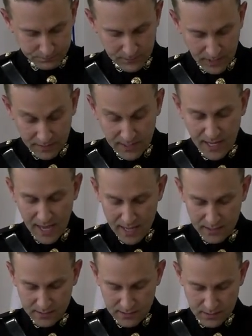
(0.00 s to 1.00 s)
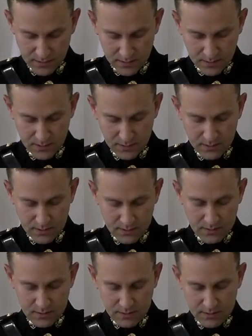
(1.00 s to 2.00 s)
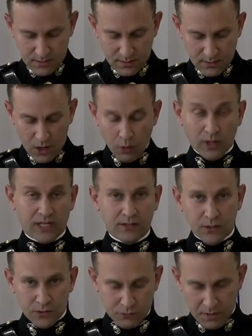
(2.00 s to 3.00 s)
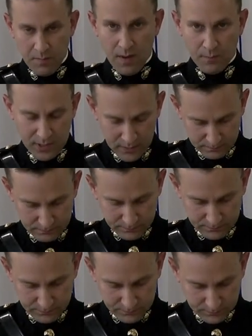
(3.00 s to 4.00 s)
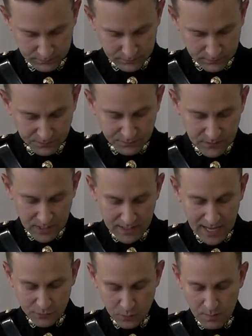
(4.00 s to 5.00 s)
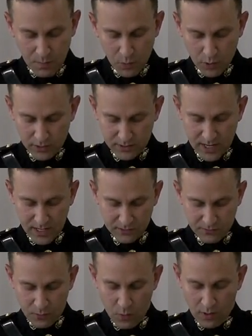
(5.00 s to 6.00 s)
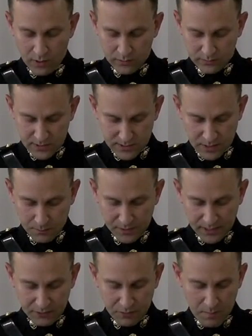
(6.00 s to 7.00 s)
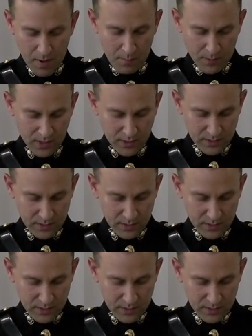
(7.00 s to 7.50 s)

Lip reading: In the end, all we can do is remember. And that's what Memorial Day is for, to simply remember.